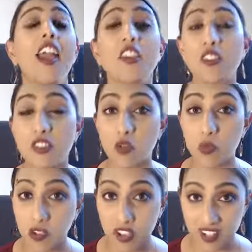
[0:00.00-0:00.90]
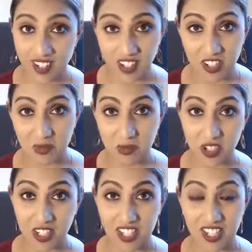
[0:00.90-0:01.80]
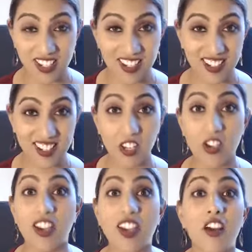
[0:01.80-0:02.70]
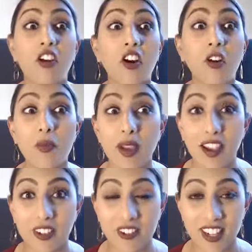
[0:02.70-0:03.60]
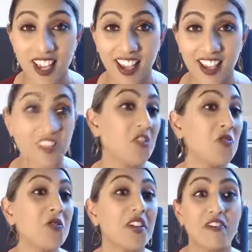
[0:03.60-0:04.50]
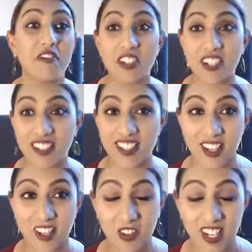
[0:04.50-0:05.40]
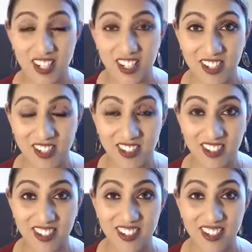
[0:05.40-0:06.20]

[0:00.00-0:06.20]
You're still present in your body. You can now go about your day and do whatever it is that you need to do.